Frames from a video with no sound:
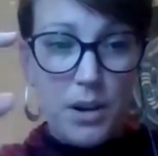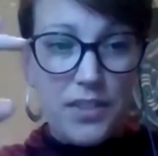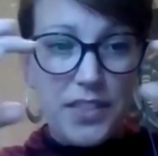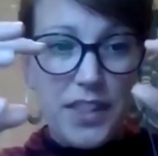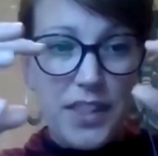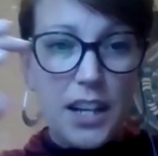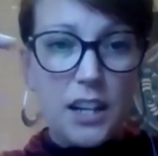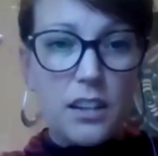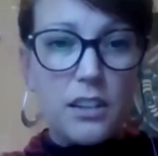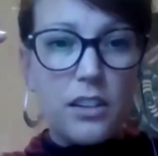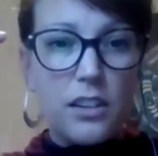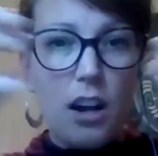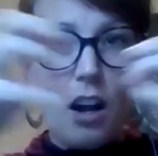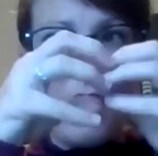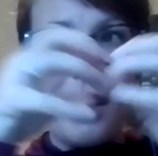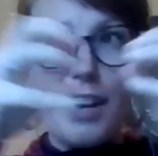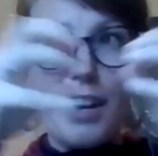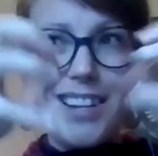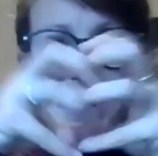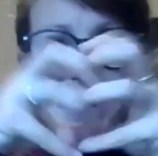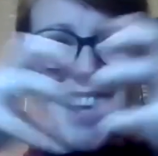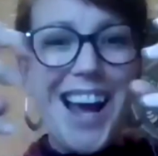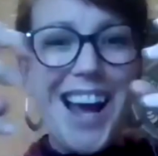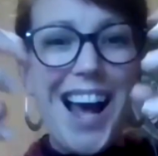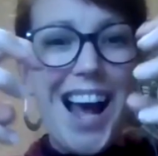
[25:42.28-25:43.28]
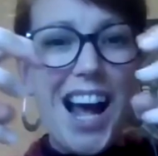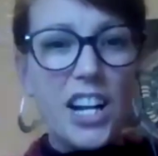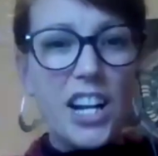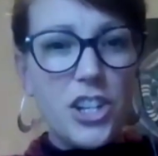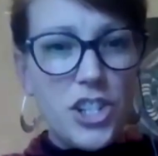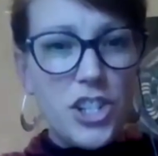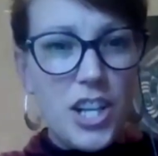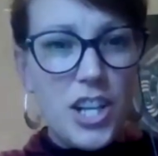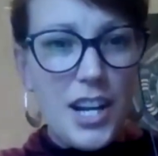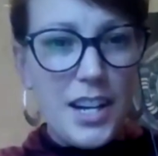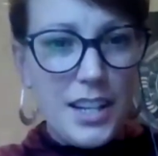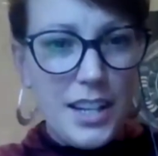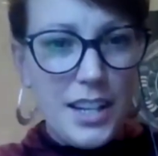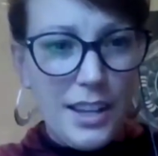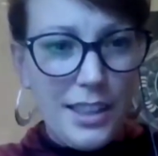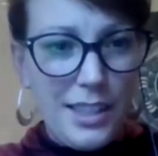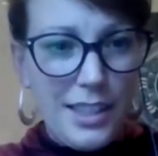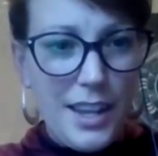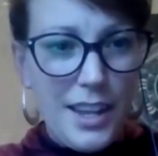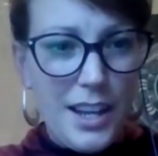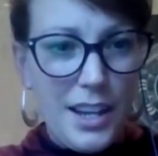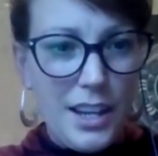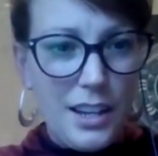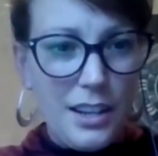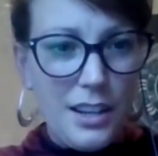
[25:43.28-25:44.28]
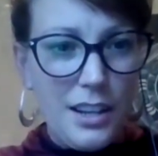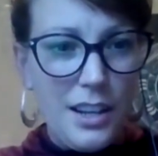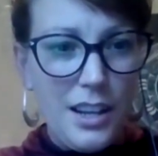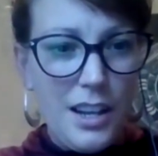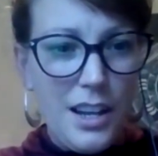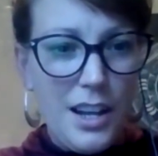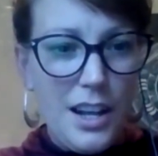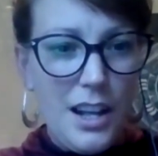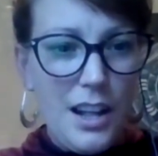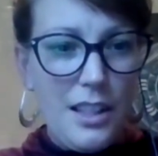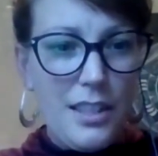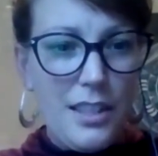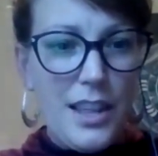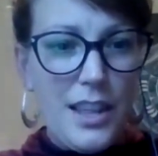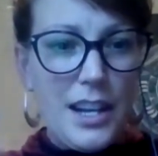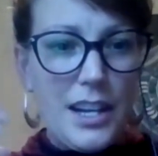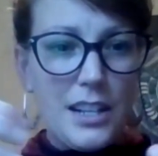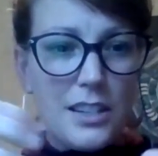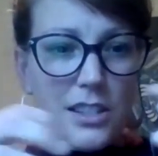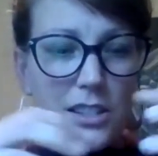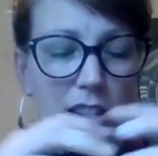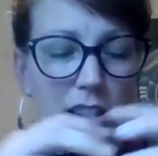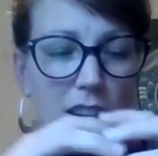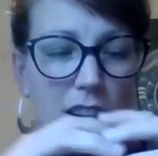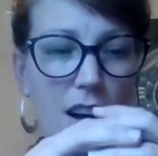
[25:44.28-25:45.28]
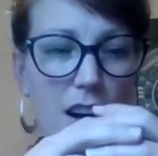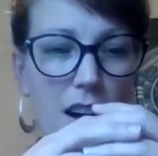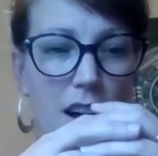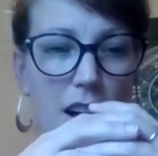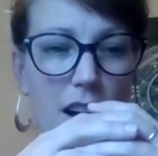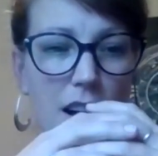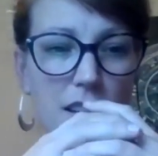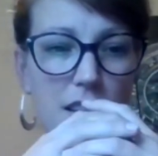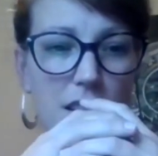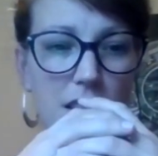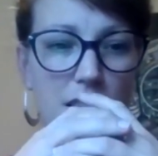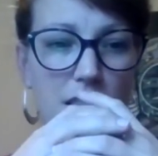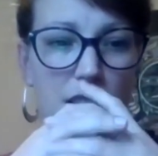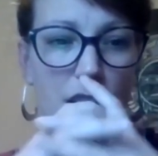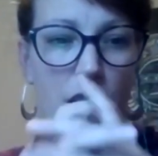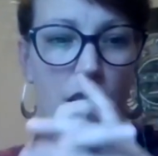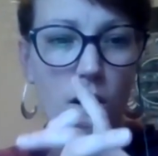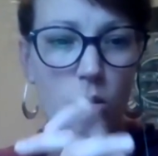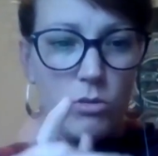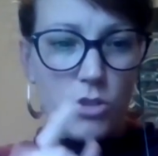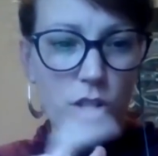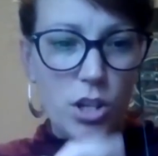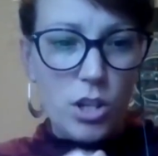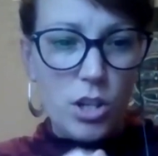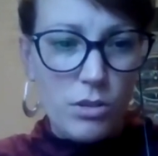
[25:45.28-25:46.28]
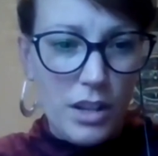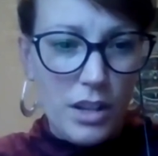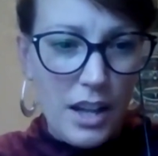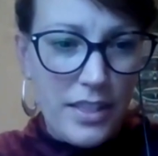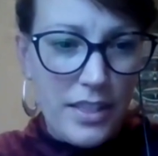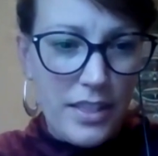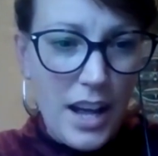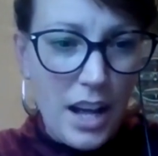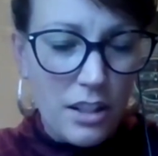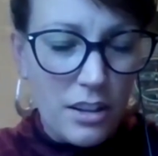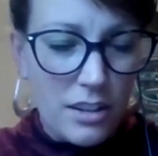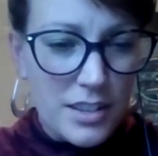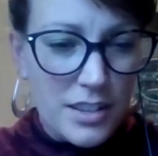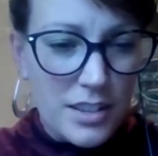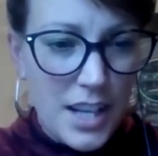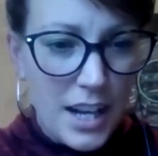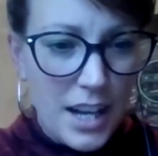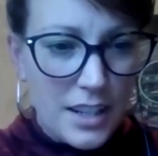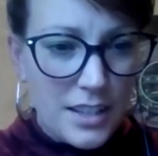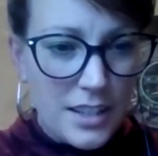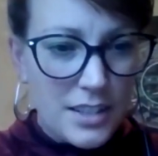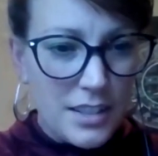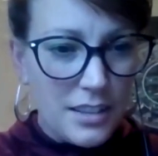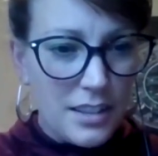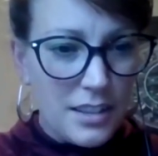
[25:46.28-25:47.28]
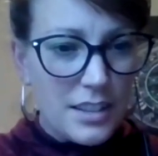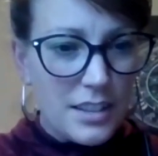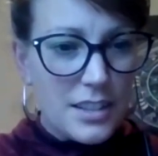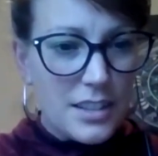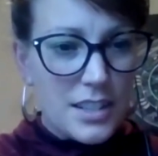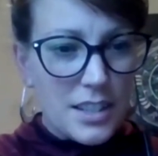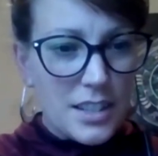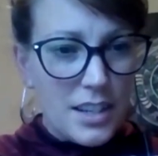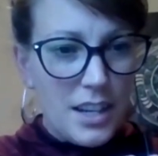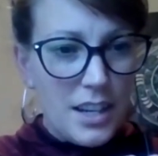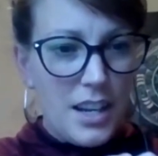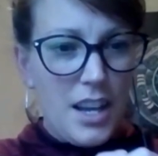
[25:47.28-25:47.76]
but they're not attached to anything, then it's not, oh, Tula, that looks excellent.